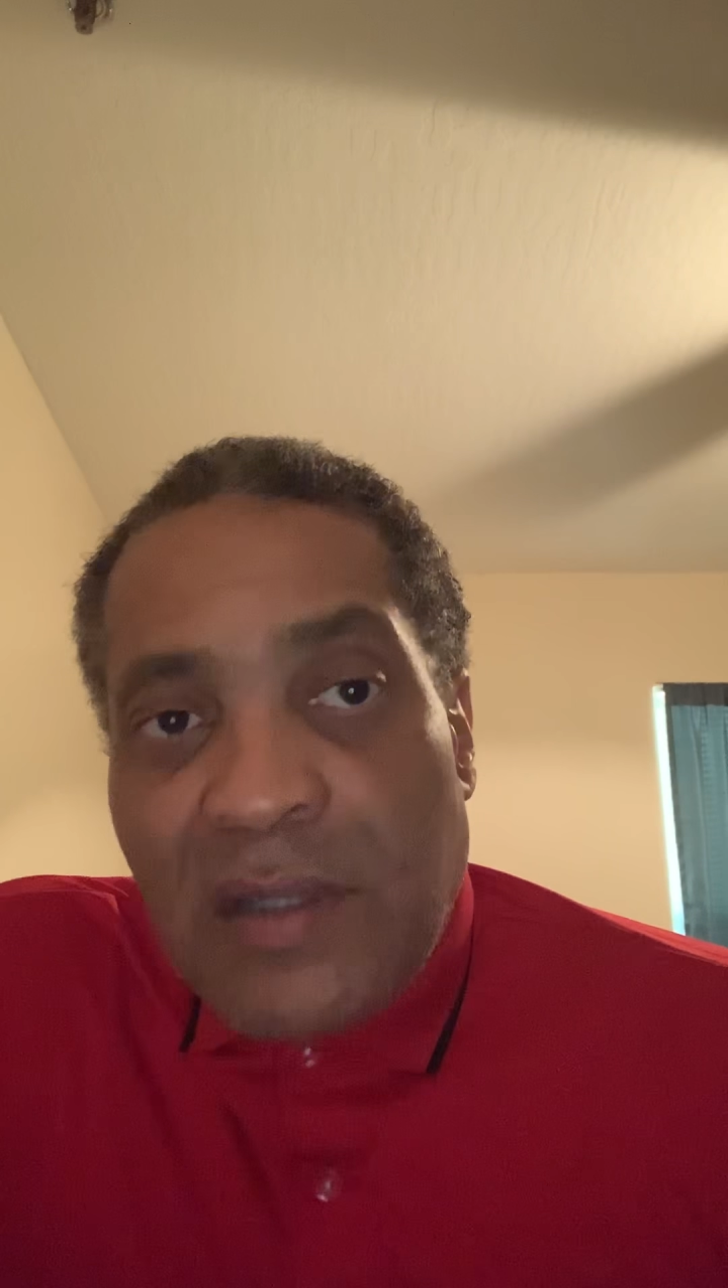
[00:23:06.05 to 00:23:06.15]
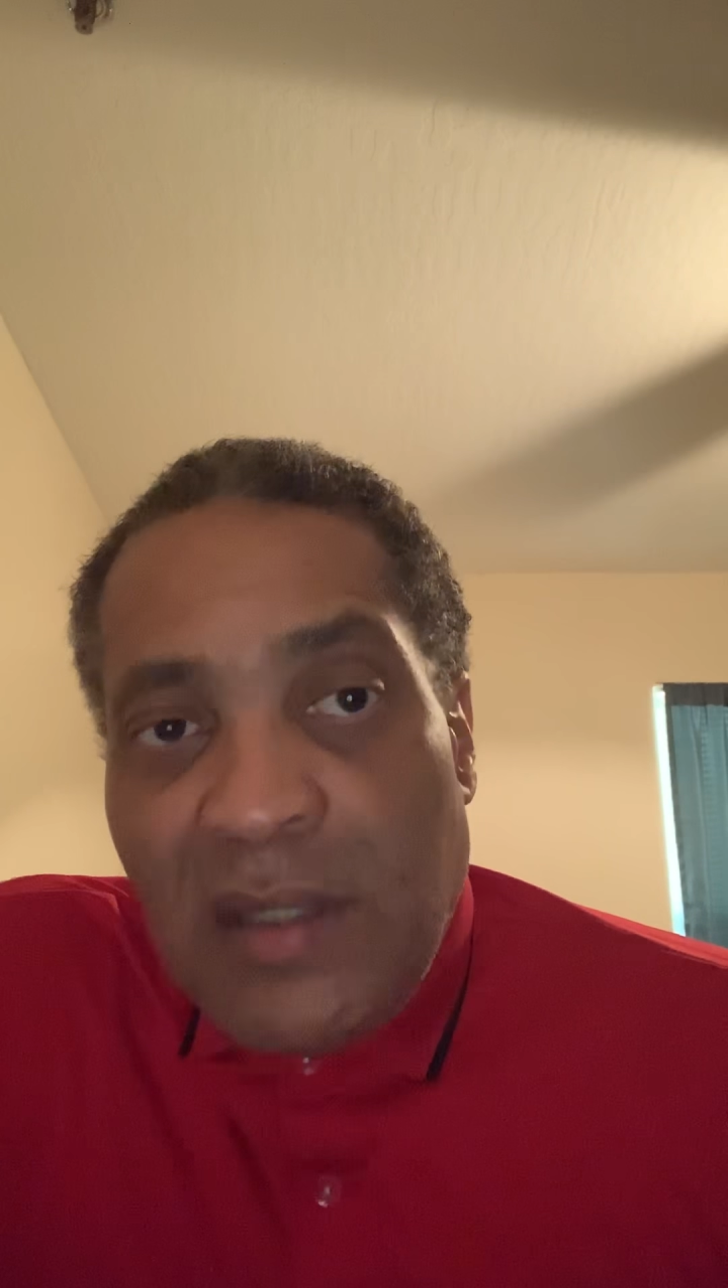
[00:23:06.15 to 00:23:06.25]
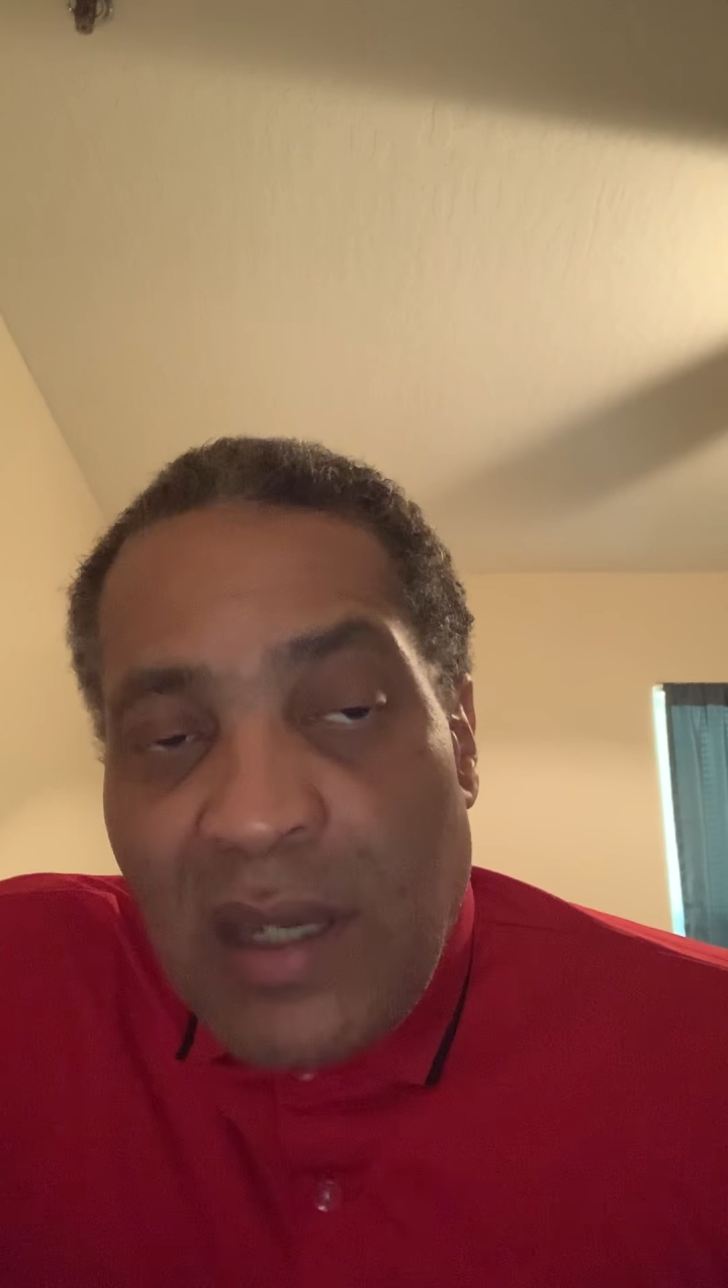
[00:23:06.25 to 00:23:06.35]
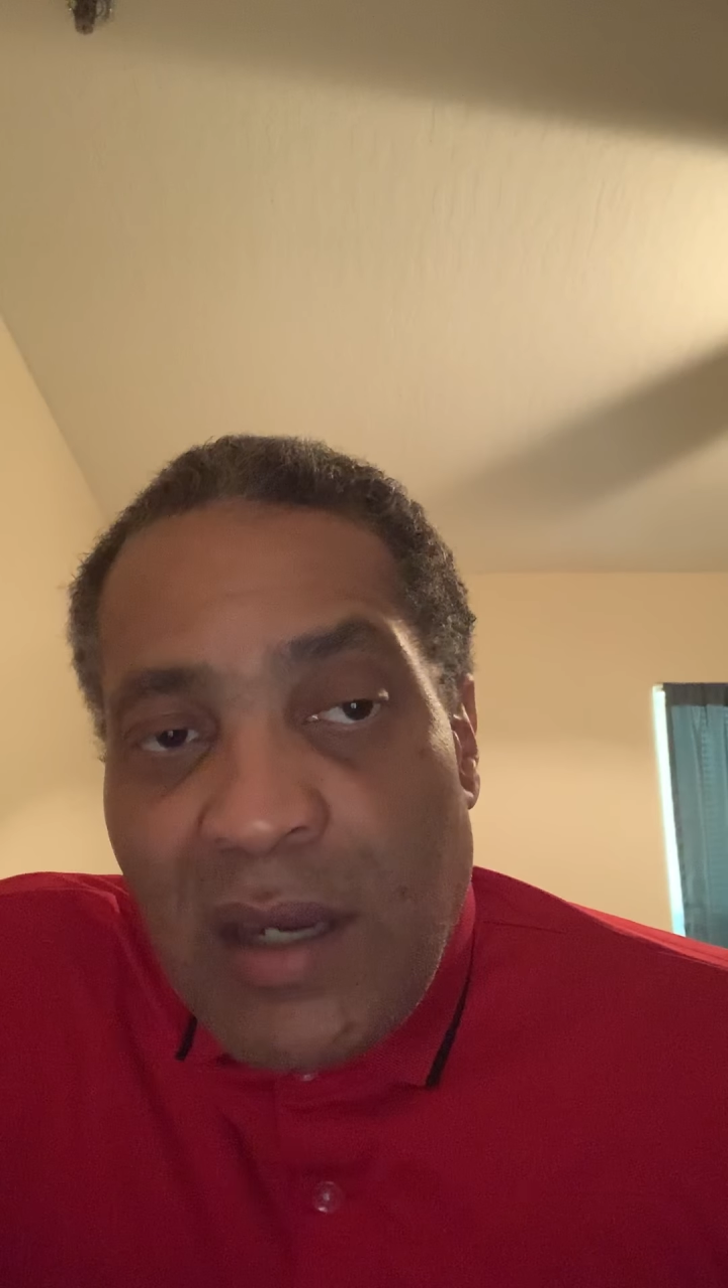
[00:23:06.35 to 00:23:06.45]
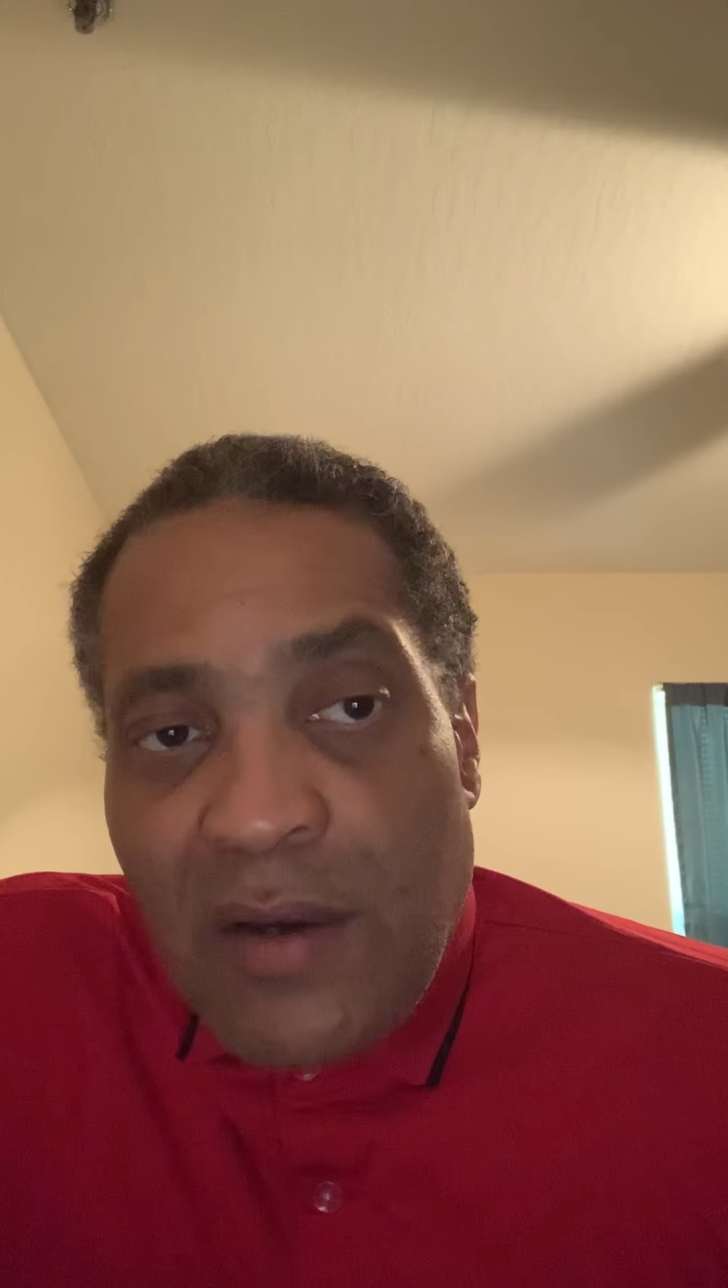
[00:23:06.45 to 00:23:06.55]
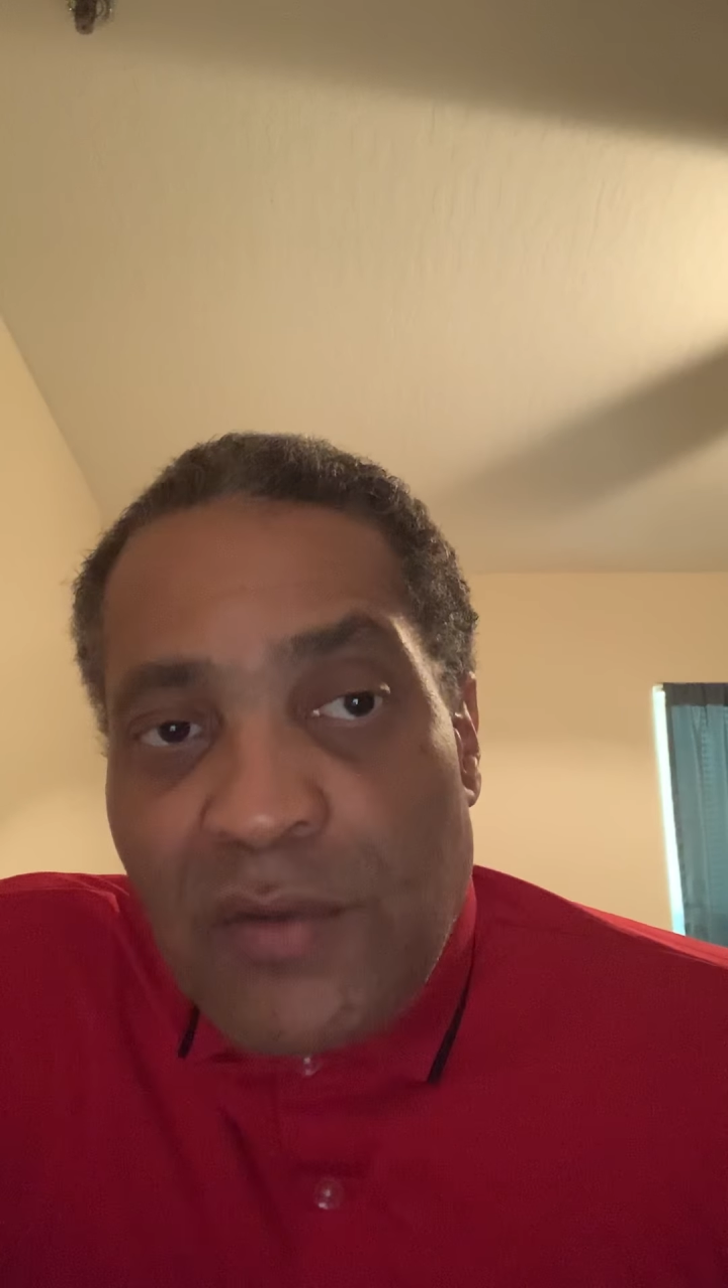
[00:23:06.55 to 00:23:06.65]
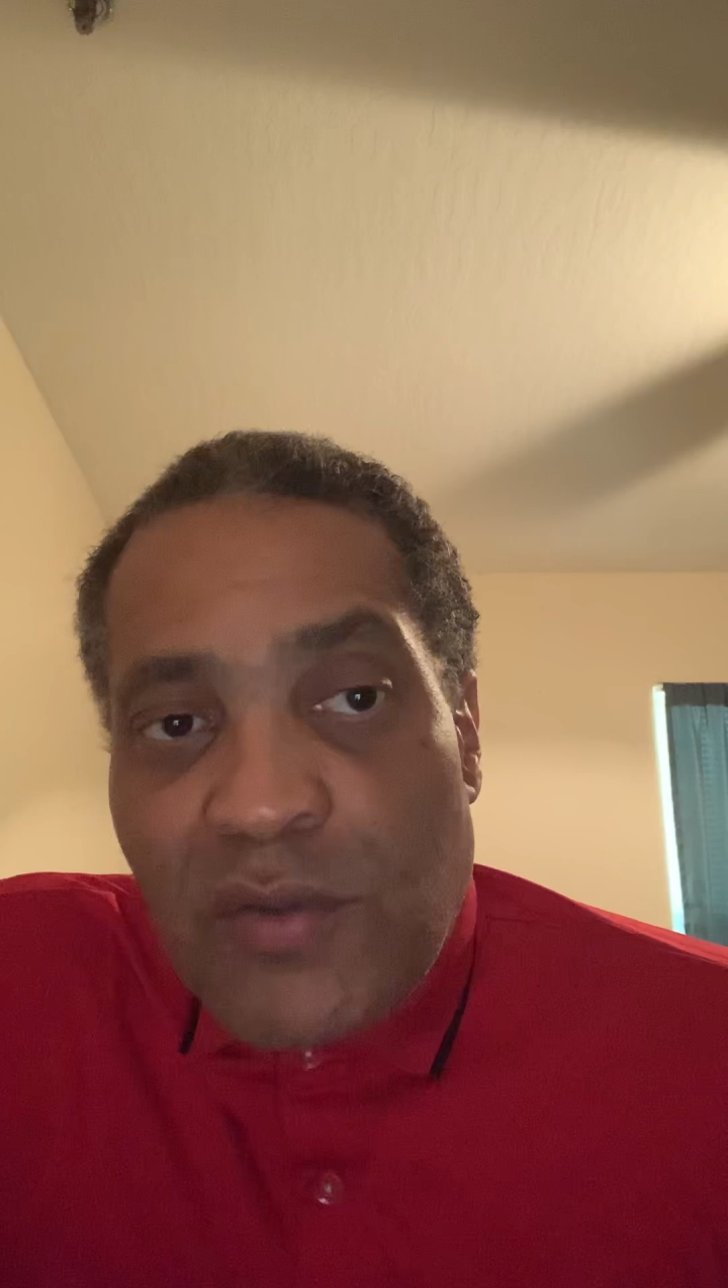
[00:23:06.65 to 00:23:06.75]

a year,